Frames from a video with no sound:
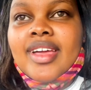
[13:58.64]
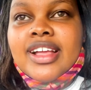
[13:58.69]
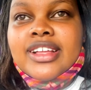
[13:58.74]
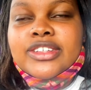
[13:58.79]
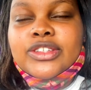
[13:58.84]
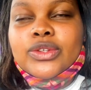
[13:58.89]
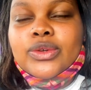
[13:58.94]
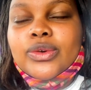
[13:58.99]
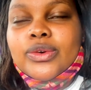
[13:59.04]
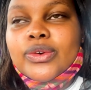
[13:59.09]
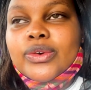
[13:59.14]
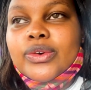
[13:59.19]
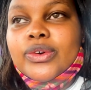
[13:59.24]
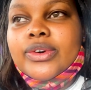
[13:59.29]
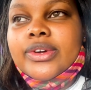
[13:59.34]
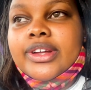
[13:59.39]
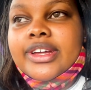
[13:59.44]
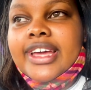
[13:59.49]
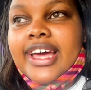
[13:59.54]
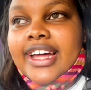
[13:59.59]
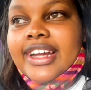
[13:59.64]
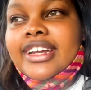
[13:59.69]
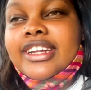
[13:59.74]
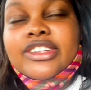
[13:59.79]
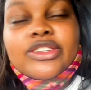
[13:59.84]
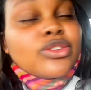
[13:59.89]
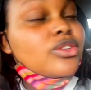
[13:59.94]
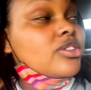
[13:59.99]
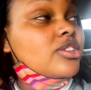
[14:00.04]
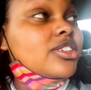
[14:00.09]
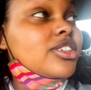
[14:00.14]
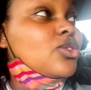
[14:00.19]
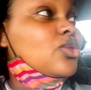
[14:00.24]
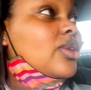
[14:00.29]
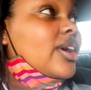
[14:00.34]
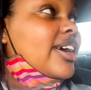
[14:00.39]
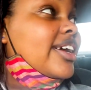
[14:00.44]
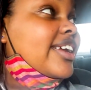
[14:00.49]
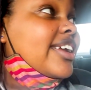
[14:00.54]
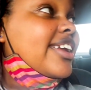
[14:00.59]
So yeah, let's rent it to
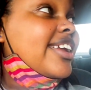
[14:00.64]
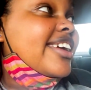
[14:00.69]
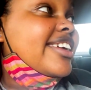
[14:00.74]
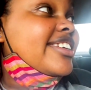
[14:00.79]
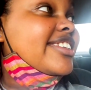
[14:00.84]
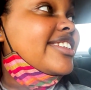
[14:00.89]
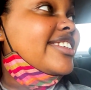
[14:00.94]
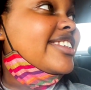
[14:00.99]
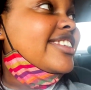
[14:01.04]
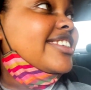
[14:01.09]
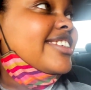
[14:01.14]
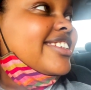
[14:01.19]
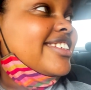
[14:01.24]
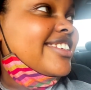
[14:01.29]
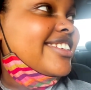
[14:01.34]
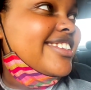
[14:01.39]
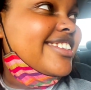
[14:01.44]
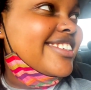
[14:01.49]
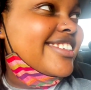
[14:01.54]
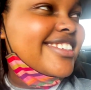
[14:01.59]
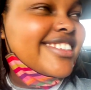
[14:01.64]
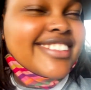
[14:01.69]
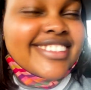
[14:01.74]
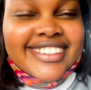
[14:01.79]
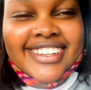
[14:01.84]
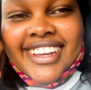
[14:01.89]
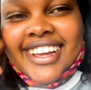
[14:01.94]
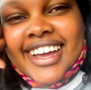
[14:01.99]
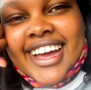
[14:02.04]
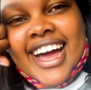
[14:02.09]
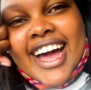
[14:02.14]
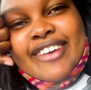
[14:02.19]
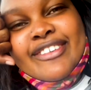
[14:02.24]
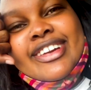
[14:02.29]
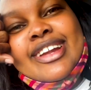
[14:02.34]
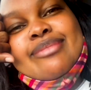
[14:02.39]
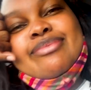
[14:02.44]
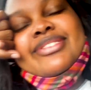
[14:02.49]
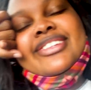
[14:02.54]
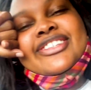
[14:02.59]
Karen End, and I will
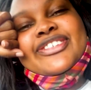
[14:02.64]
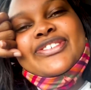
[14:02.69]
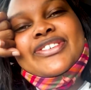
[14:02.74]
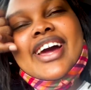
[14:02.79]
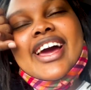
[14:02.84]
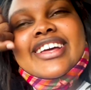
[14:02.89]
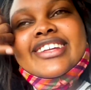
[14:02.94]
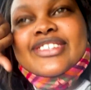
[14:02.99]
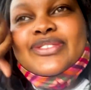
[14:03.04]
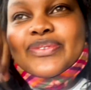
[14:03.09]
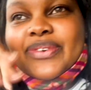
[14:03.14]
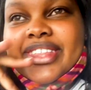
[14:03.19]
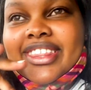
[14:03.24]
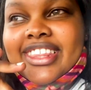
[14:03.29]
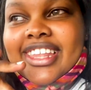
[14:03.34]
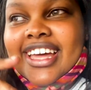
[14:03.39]
update you guys when they